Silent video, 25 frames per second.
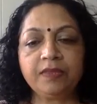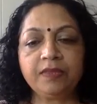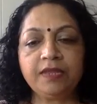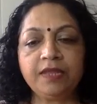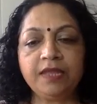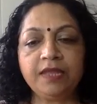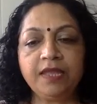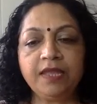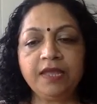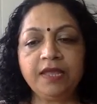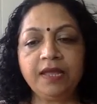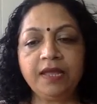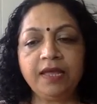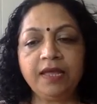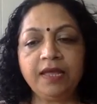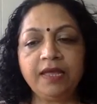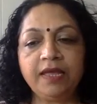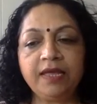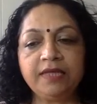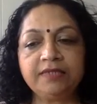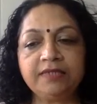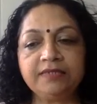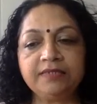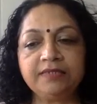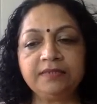Take care,
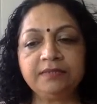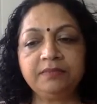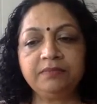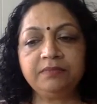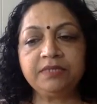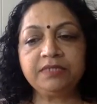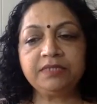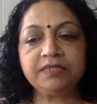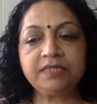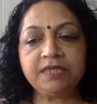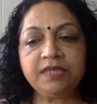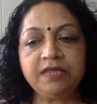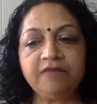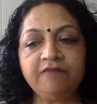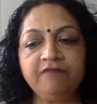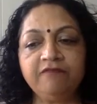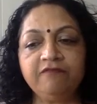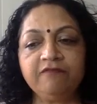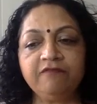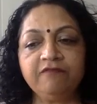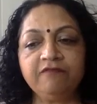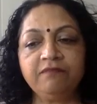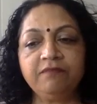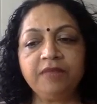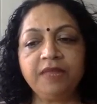guys. Be
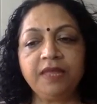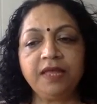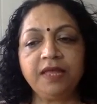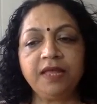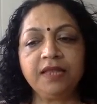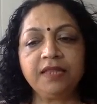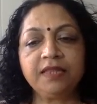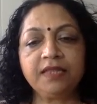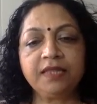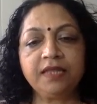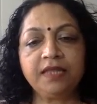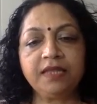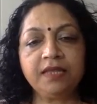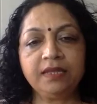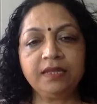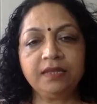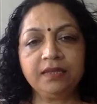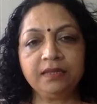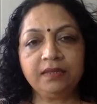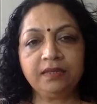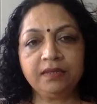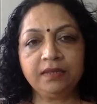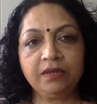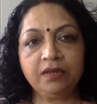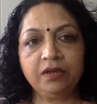safe, be healthy.
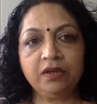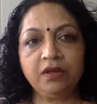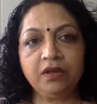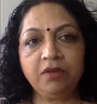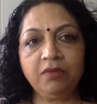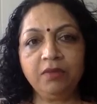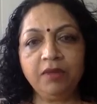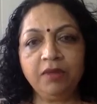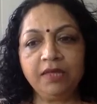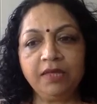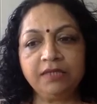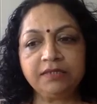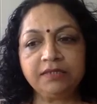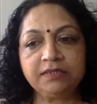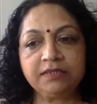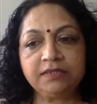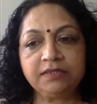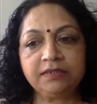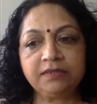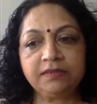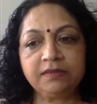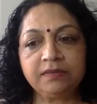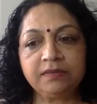God bless.